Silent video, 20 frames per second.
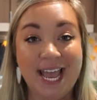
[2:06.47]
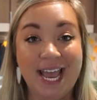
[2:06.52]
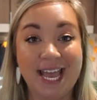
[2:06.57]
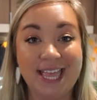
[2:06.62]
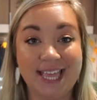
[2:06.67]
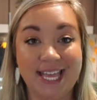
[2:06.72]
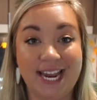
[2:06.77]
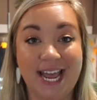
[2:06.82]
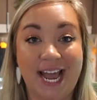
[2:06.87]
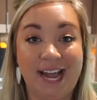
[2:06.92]

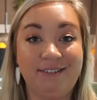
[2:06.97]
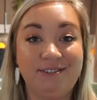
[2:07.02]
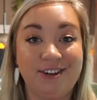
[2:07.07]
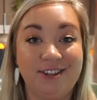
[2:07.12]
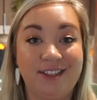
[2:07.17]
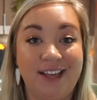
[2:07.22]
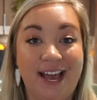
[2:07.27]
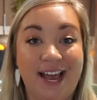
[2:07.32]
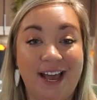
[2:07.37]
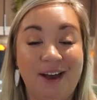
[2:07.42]
And then after
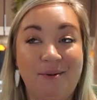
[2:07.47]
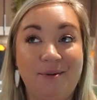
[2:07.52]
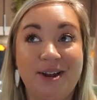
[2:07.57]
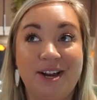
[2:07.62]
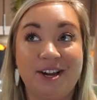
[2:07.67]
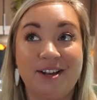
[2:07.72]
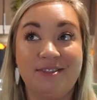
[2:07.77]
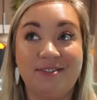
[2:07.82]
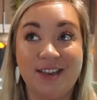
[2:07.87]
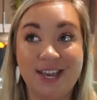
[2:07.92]
that, we
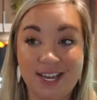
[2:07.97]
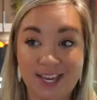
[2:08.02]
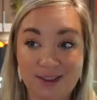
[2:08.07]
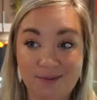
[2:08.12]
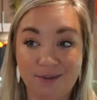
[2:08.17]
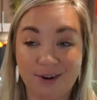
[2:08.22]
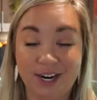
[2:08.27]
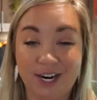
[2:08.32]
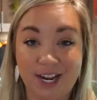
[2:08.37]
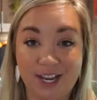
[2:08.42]
are
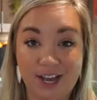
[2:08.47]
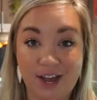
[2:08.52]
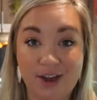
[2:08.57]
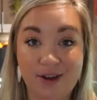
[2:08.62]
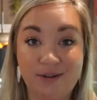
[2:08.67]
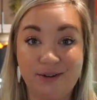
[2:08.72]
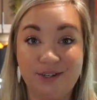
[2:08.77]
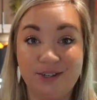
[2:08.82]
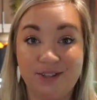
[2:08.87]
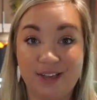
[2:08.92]
thinking we're going to
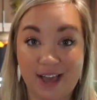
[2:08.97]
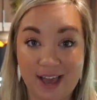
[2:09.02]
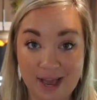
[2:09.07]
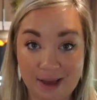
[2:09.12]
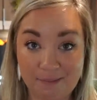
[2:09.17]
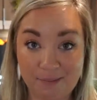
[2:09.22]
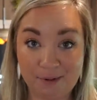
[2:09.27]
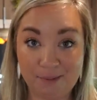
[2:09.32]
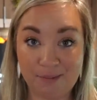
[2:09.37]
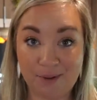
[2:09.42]
go to the
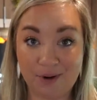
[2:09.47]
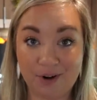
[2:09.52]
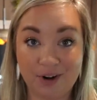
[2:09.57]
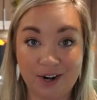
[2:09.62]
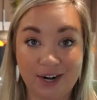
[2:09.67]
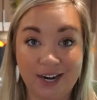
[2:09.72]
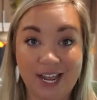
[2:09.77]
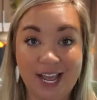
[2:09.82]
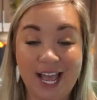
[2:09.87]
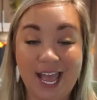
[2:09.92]
Apple
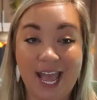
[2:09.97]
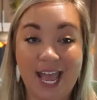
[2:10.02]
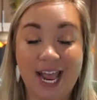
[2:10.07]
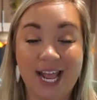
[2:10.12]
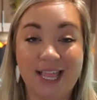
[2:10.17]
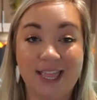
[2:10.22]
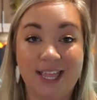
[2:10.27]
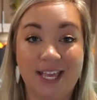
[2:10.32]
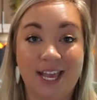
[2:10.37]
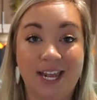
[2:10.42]
Barn
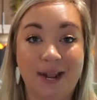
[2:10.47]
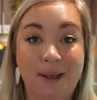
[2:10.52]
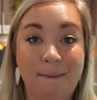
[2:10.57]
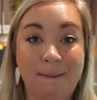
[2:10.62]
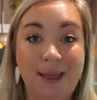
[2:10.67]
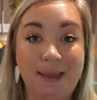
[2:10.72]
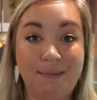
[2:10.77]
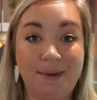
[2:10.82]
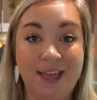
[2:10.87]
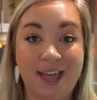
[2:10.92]
and then
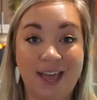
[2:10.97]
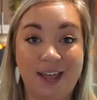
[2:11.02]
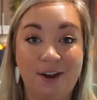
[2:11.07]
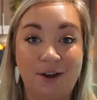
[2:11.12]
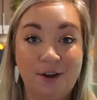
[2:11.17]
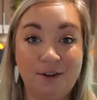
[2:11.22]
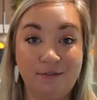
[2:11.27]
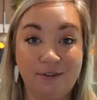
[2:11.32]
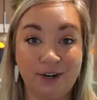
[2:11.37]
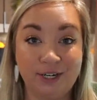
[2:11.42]
maybe
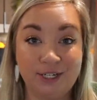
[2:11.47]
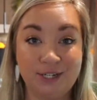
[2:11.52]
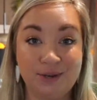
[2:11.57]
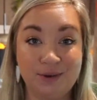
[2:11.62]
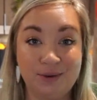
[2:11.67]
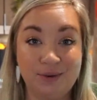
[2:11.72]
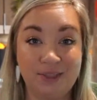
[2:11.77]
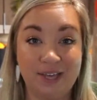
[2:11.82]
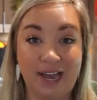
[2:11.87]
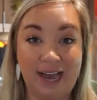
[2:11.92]
head over
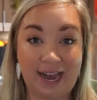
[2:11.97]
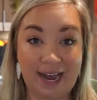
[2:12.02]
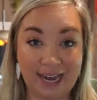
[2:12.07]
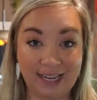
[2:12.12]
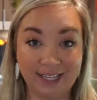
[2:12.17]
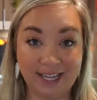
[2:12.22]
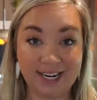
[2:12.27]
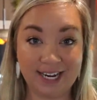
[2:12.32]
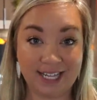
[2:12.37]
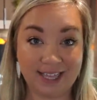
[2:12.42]
to the
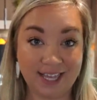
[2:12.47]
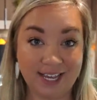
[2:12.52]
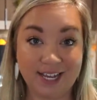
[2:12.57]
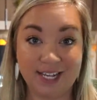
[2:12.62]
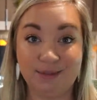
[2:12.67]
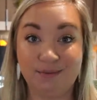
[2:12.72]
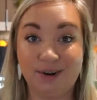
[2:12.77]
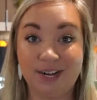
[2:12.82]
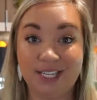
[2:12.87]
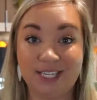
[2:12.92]
Island, I think
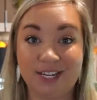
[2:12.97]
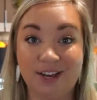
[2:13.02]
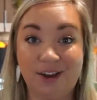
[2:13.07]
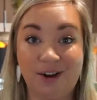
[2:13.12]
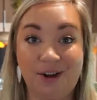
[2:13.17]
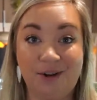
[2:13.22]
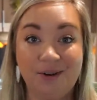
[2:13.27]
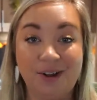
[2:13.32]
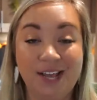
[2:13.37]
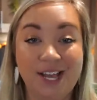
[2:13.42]
is what it's
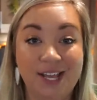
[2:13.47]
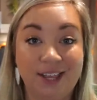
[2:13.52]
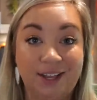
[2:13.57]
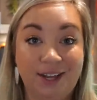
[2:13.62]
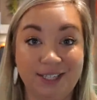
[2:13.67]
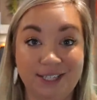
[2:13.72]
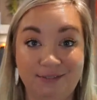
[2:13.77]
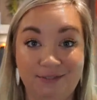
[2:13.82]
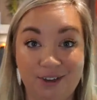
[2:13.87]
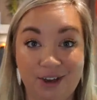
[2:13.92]
called.
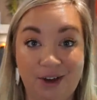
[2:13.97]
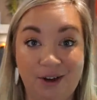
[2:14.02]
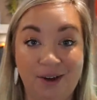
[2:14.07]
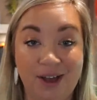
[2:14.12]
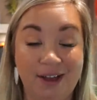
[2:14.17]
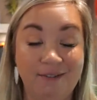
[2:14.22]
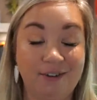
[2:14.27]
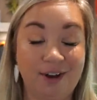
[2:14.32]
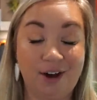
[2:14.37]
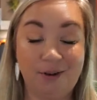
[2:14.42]
Lots of y'all
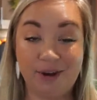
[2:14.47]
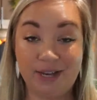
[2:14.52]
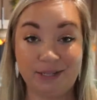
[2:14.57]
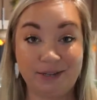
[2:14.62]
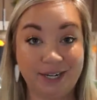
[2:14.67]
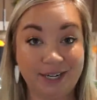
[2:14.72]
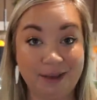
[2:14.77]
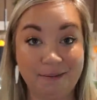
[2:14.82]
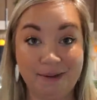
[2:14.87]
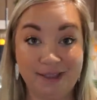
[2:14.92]
have
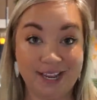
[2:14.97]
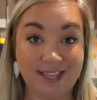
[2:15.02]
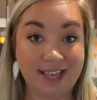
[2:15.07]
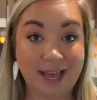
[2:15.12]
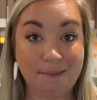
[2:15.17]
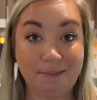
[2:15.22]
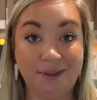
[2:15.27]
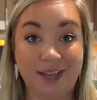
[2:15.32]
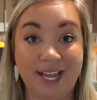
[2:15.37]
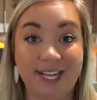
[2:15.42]
always recommended
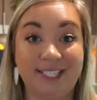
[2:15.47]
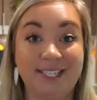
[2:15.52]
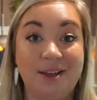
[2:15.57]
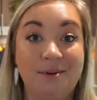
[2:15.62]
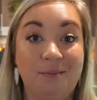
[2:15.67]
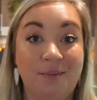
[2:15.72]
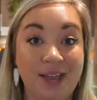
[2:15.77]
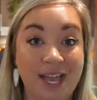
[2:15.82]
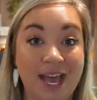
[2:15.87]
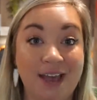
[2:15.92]
that place,
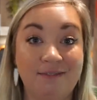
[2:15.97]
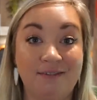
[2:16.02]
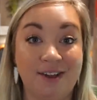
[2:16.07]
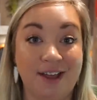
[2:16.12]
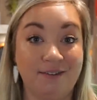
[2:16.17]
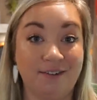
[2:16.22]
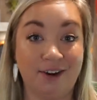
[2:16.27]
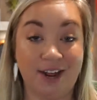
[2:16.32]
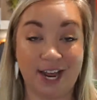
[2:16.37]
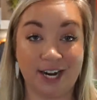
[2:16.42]
and we have
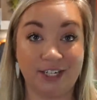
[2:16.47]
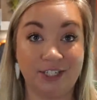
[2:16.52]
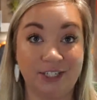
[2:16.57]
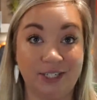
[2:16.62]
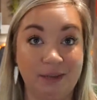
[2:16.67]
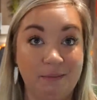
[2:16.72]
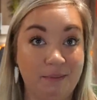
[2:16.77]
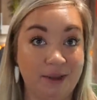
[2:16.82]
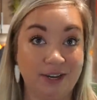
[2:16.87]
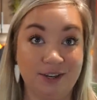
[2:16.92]
never
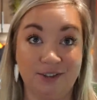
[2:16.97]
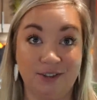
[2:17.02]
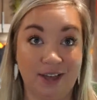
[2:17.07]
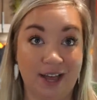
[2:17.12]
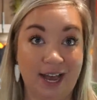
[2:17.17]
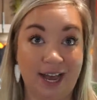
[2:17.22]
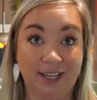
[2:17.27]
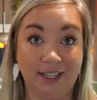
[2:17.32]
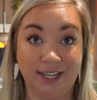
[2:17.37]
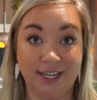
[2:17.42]
actually been to
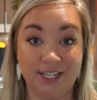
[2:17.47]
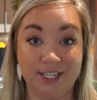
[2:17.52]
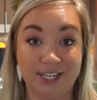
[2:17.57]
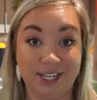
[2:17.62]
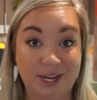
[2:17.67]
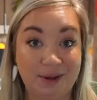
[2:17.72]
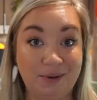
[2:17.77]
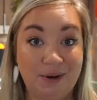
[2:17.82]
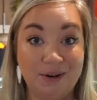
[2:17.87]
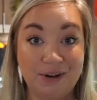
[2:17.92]
the Island to
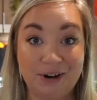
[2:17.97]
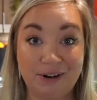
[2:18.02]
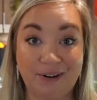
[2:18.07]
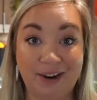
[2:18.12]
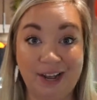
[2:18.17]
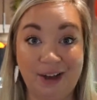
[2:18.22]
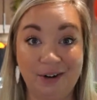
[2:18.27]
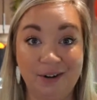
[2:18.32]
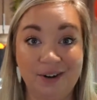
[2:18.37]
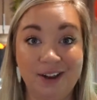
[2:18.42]
like walk
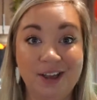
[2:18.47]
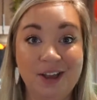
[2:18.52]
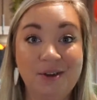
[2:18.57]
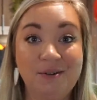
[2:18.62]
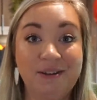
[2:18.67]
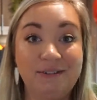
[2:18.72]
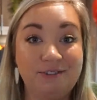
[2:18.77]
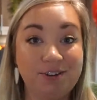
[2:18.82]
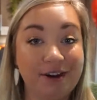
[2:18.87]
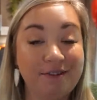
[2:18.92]
around.
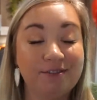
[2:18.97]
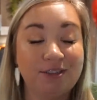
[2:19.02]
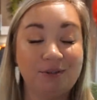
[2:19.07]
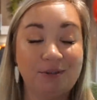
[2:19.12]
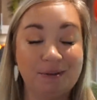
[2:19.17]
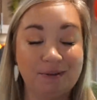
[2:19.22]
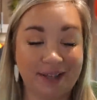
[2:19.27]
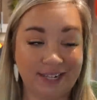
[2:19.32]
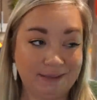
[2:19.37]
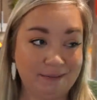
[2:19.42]
Mm-hmm. We've drove
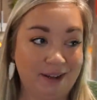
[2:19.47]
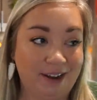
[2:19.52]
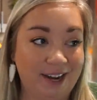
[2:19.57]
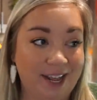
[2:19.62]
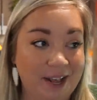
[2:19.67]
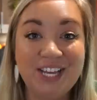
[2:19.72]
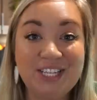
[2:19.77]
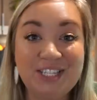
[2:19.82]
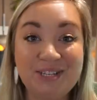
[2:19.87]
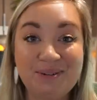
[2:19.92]
through it. That's about
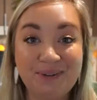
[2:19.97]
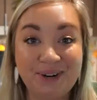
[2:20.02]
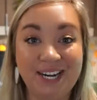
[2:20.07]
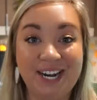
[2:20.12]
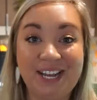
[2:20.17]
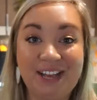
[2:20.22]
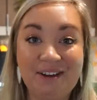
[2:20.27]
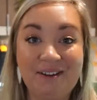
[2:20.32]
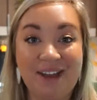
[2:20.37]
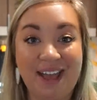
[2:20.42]
it. So we're
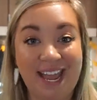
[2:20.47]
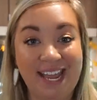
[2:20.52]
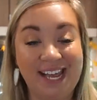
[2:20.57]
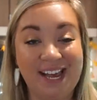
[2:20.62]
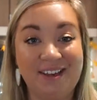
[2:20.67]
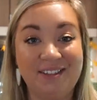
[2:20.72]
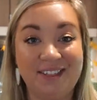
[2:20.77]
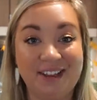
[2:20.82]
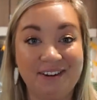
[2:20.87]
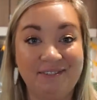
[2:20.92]
going to go hang
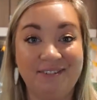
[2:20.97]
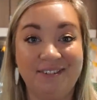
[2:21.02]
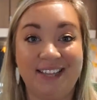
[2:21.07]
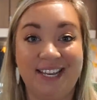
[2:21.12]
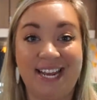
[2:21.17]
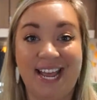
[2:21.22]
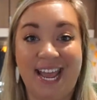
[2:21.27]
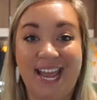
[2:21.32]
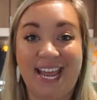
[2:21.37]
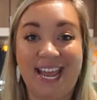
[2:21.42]
out there for
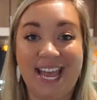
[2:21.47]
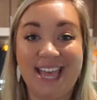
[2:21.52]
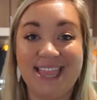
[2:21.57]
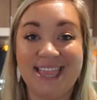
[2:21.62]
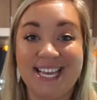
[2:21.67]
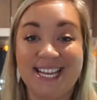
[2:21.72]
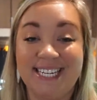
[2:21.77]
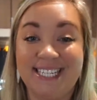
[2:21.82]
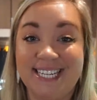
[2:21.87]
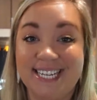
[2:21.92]
the day.
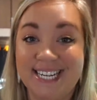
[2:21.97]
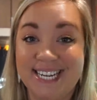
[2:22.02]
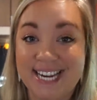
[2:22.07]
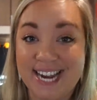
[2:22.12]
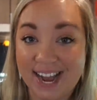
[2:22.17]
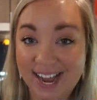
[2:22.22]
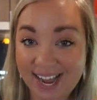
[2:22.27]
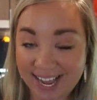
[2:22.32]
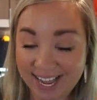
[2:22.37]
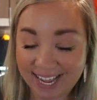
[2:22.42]
And then
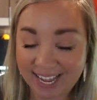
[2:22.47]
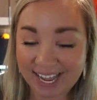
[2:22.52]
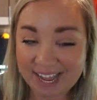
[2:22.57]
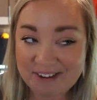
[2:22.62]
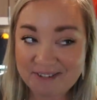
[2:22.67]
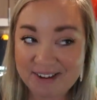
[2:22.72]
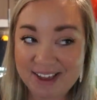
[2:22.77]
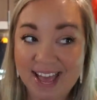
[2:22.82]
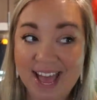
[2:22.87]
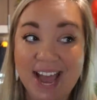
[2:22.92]

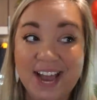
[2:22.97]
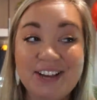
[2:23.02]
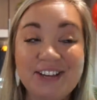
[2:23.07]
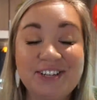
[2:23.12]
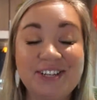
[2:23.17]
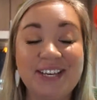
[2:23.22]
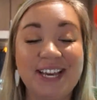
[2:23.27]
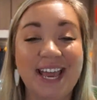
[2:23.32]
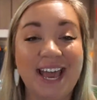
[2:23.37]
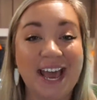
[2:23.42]
tonight, we
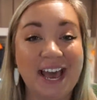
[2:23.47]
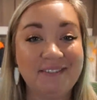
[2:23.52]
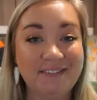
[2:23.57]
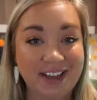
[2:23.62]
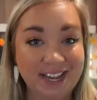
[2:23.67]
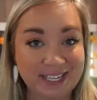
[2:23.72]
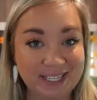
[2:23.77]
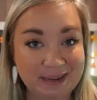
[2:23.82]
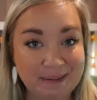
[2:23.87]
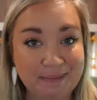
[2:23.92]
actually have
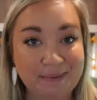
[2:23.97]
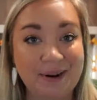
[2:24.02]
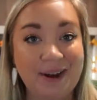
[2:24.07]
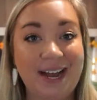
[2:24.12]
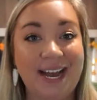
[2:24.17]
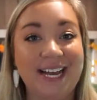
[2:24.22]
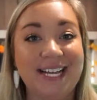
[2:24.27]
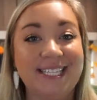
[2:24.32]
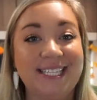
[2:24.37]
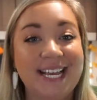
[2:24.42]
a
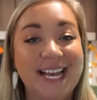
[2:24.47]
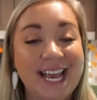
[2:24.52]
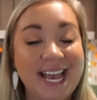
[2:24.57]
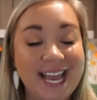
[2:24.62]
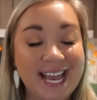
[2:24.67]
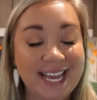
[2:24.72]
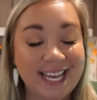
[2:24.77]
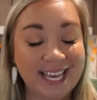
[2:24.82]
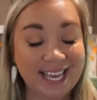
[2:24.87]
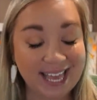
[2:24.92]
surprise
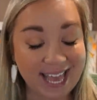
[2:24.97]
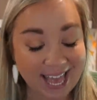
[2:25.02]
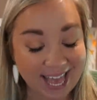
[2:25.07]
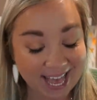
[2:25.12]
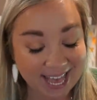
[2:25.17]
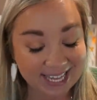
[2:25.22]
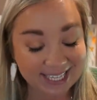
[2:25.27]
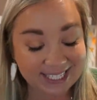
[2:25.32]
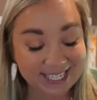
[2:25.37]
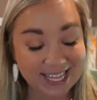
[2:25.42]

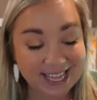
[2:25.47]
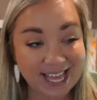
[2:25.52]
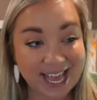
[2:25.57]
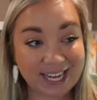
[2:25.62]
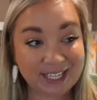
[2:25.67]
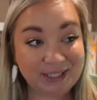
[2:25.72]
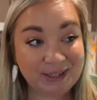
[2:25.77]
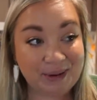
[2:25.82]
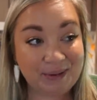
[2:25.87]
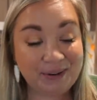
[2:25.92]
guest
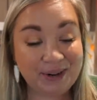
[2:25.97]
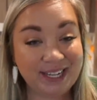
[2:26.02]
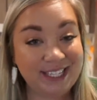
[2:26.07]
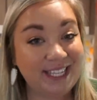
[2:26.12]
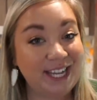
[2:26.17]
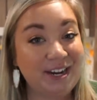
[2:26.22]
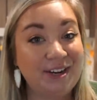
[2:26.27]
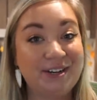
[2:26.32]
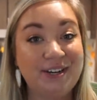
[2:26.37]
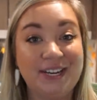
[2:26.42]
that told us
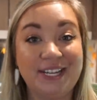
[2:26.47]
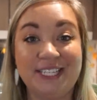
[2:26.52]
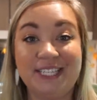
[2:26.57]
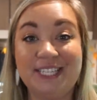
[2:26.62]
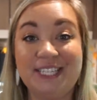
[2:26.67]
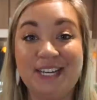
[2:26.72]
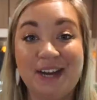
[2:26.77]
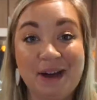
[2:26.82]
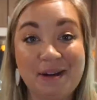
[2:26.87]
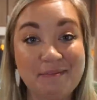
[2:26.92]
they are going to
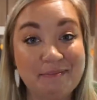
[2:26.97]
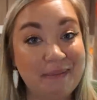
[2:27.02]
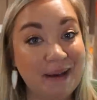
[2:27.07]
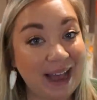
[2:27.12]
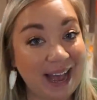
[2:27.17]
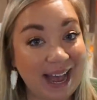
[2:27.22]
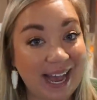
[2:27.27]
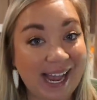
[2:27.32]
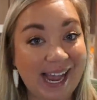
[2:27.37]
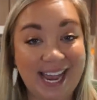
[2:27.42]
stop
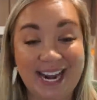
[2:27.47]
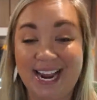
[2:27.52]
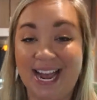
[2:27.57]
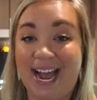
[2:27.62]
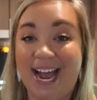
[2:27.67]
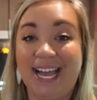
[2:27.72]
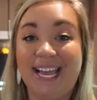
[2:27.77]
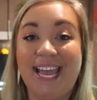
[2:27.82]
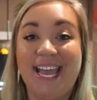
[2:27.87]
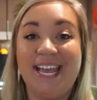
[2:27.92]
by, and
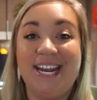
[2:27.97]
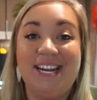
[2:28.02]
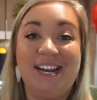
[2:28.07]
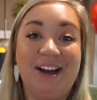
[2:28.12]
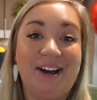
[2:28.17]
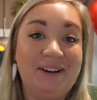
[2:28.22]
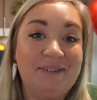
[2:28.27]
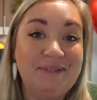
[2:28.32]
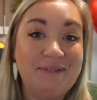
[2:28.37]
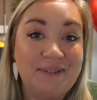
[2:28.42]
I can
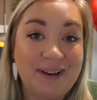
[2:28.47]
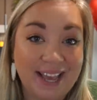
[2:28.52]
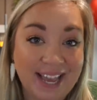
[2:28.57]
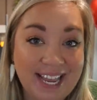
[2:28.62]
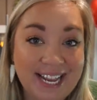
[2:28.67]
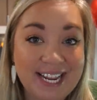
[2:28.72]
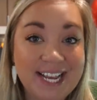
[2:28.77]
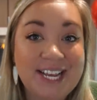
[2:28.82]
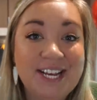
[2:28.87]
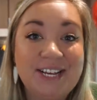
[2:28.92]
not
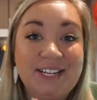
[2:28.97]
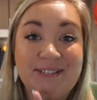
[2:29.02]
wait.